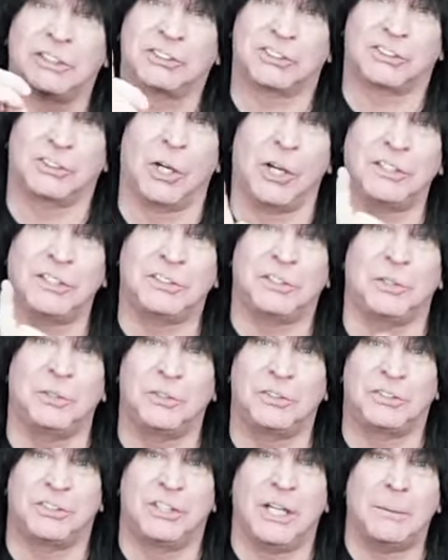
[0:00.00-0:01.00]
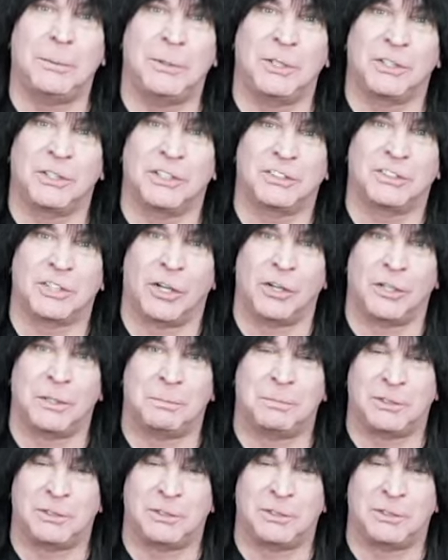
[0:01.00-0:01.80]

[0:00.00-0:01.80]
a sawtooth double guitar to